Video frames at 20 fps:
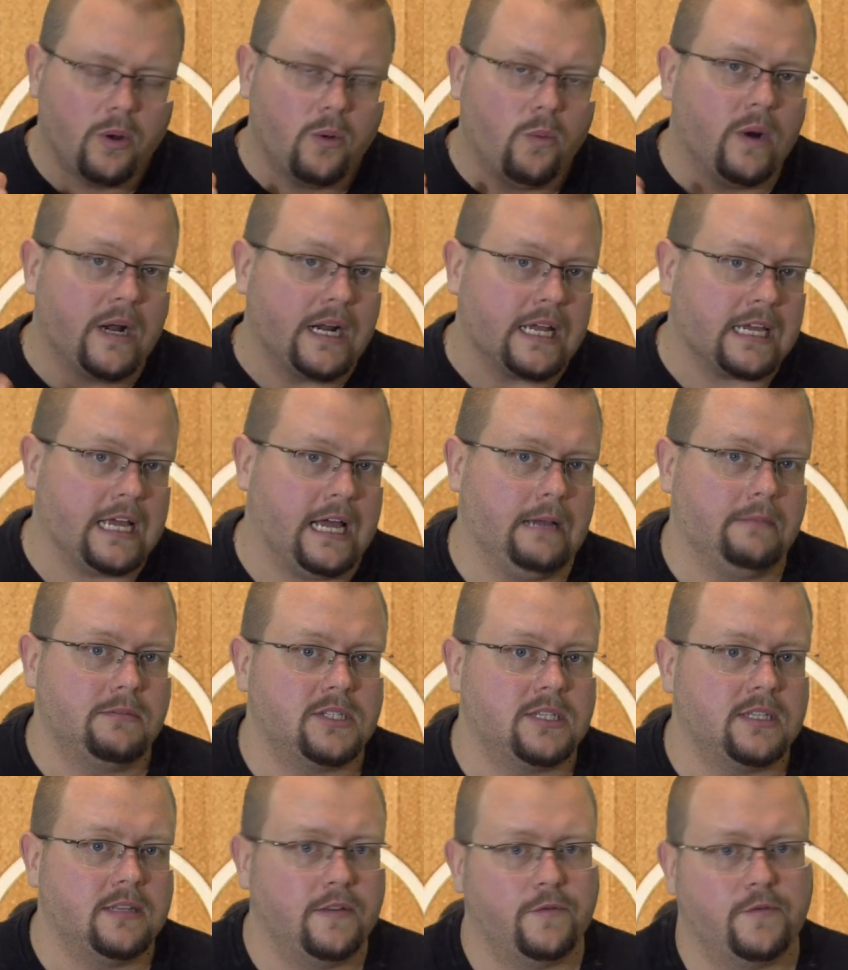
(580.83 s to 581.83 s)
when it
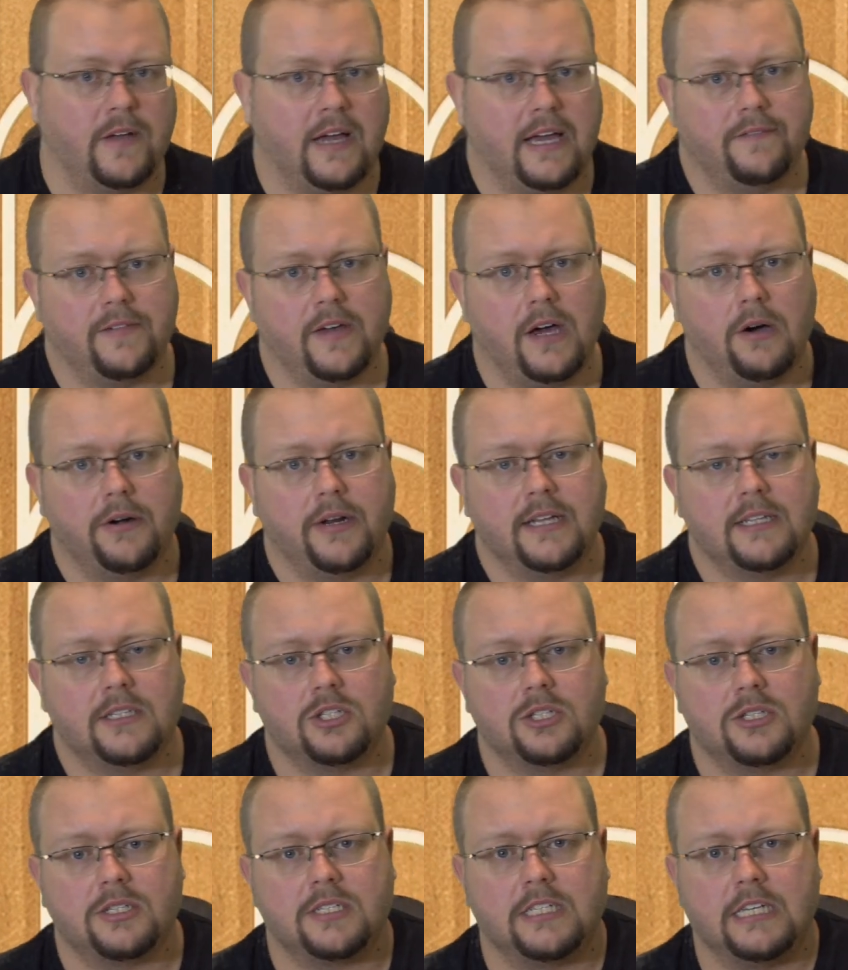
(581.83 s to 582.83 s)
comes to the five out, it
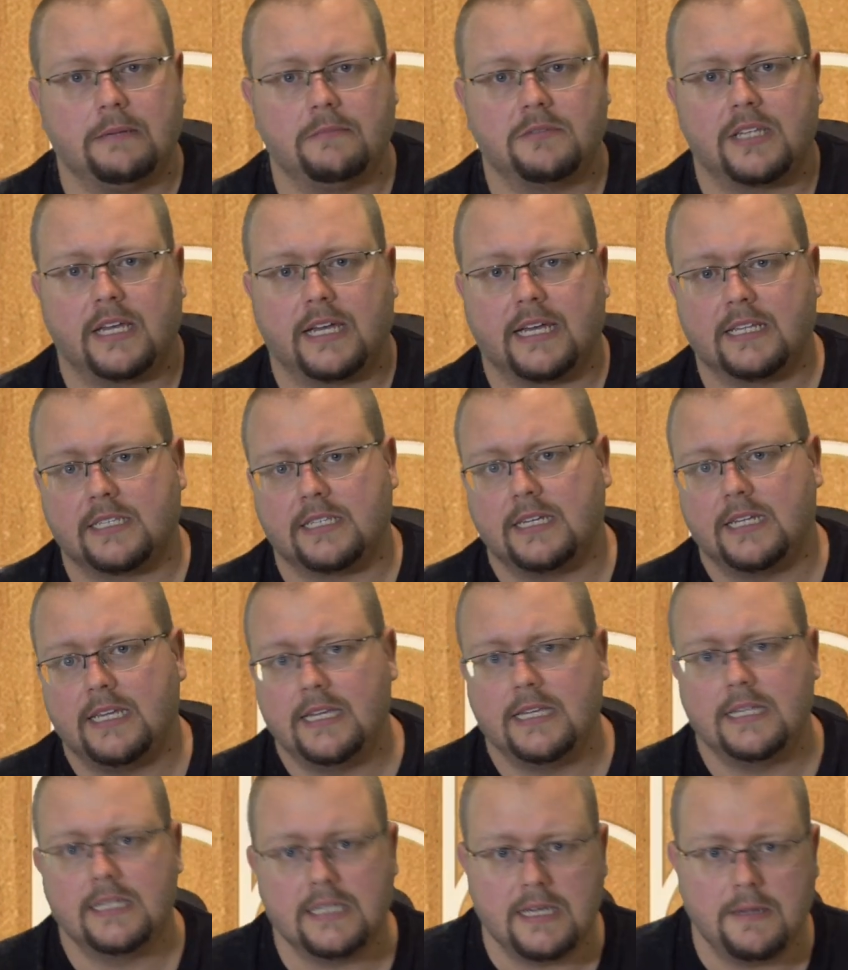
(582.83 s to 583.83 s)
just seems like it's an
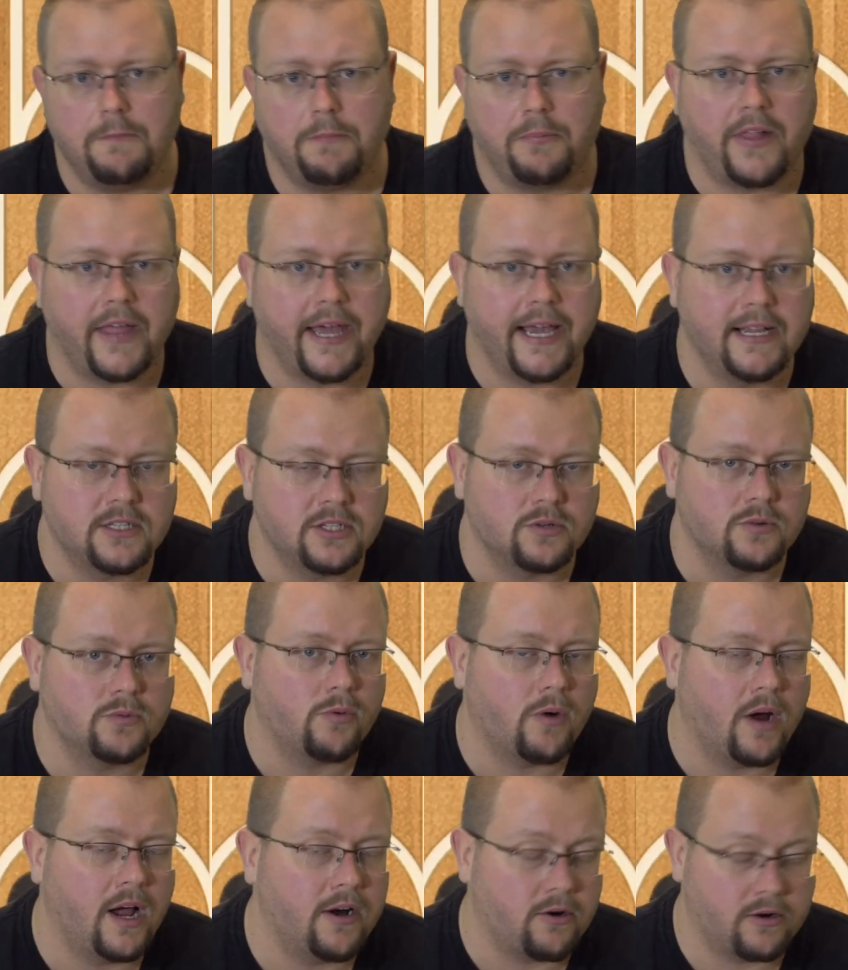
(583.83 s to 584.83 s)
easy play to
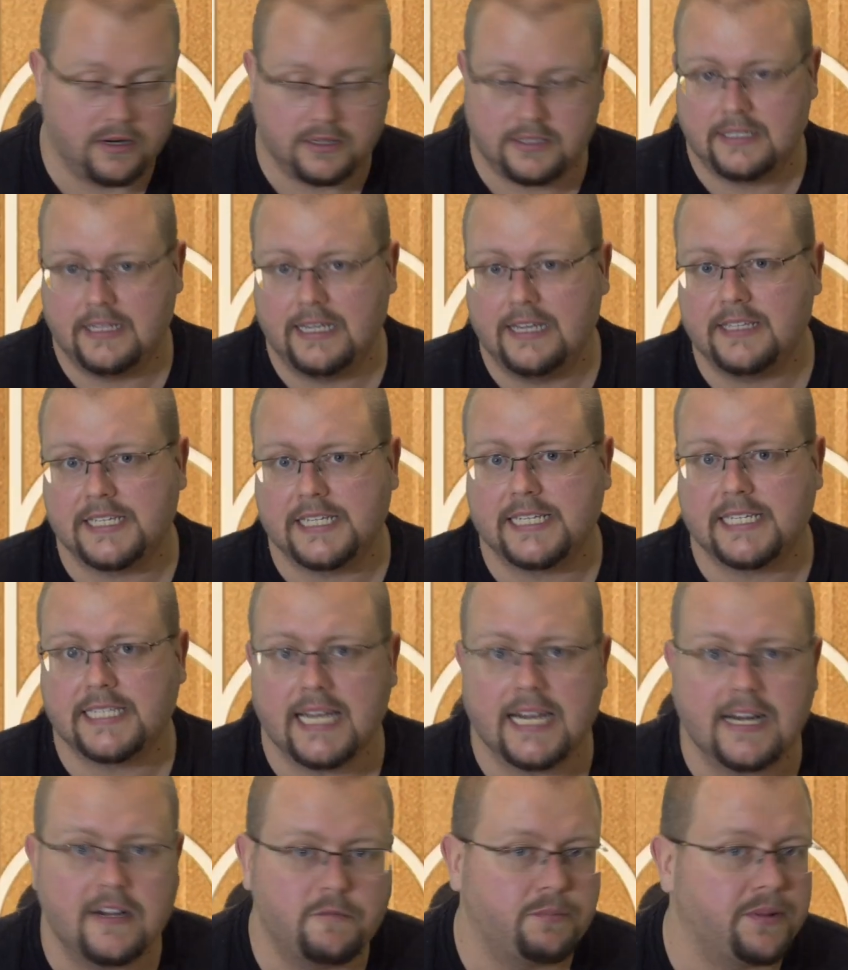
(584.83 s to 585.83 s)
run or easy
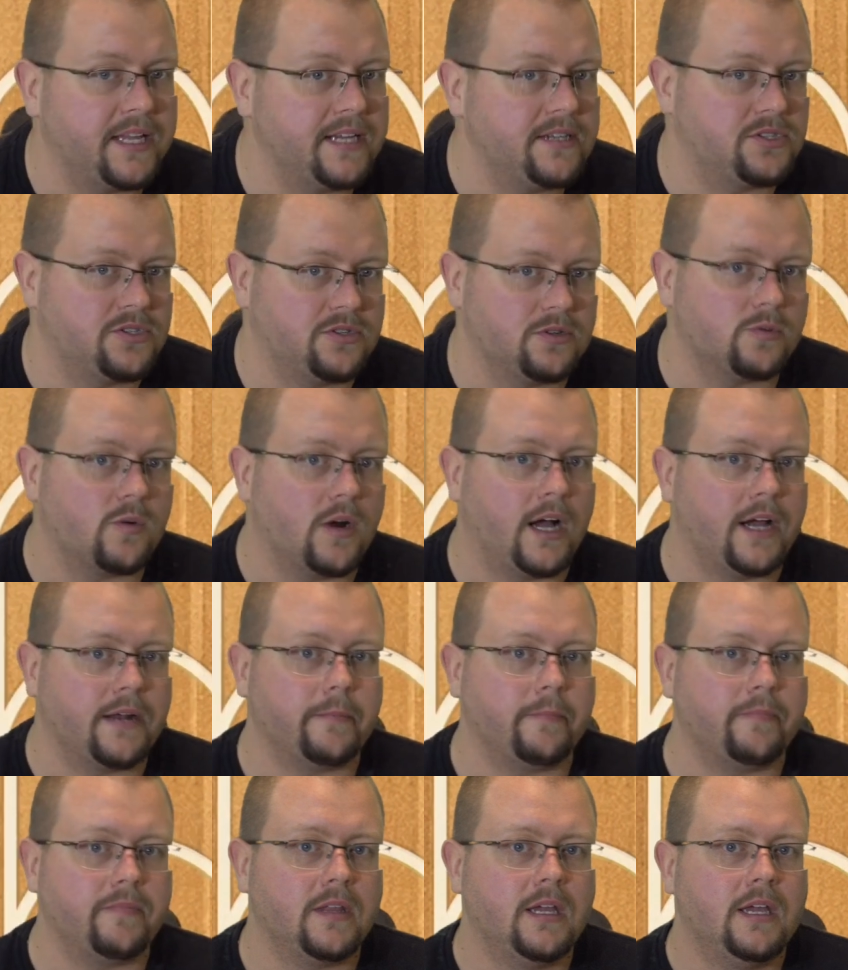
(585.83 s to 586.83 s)
set of plays to
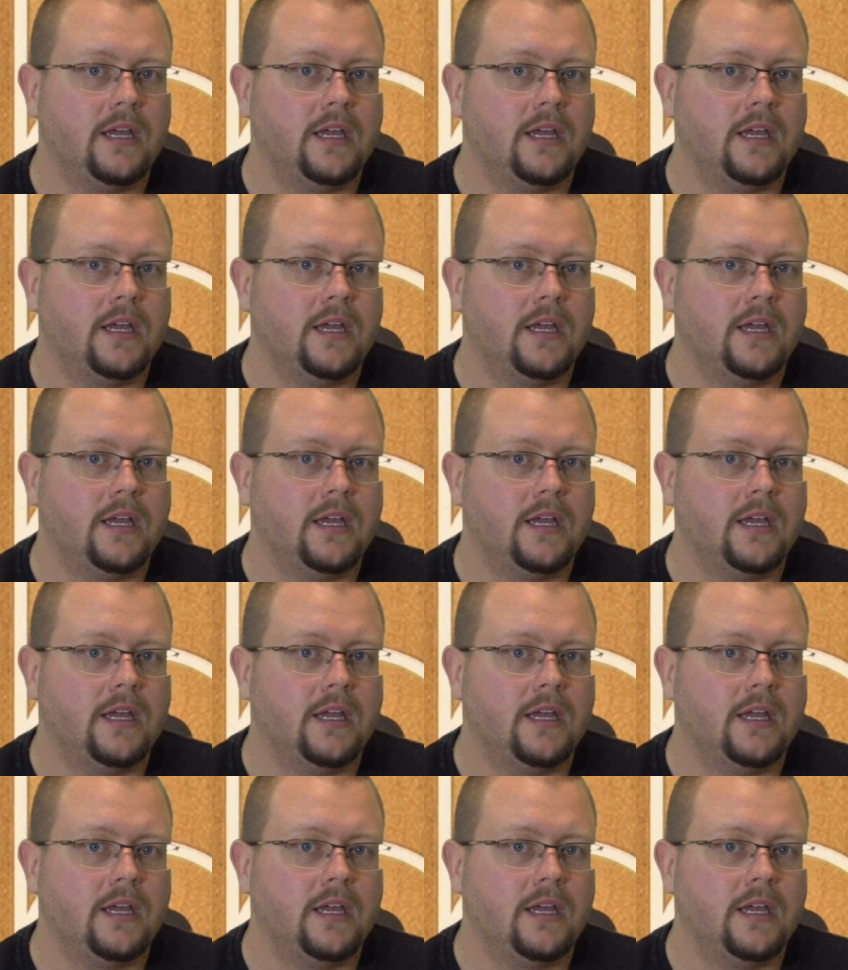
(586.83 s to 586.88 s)
run.